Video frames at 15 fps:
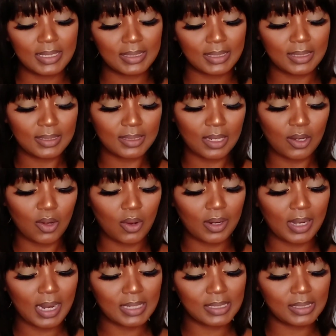Essence Long
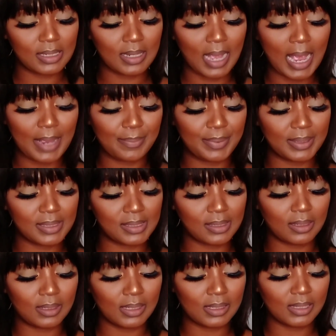Lasting Eye
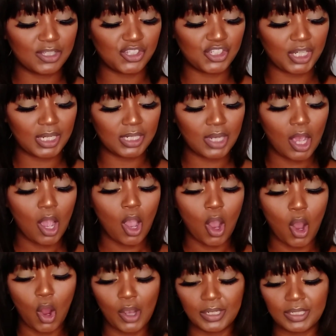Pencil in the shade
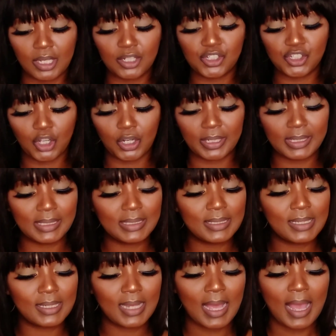Hot
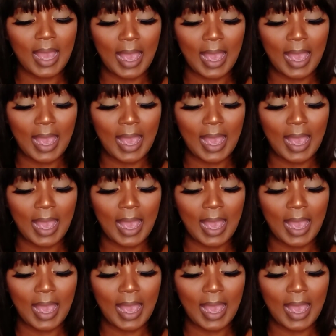Chocolate.